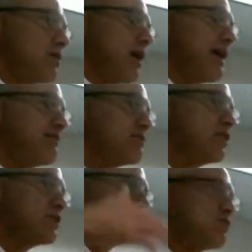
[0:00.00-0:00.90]
kind of,
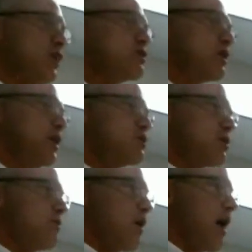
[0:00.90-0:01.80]
here's
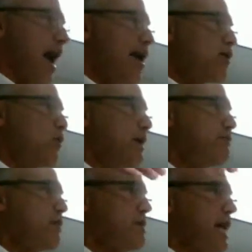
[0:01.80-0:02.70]
a heroine
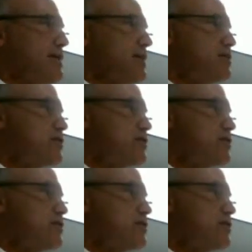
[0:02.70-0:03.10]
from the 19th